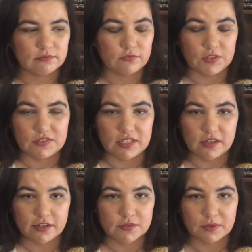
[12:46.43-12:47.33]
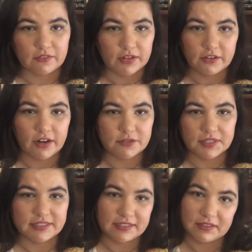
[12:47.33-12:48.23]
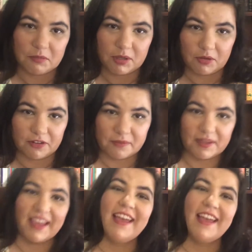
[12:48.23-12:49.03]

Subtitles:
15 years, whenever he graduated, because he's a little bit older than me.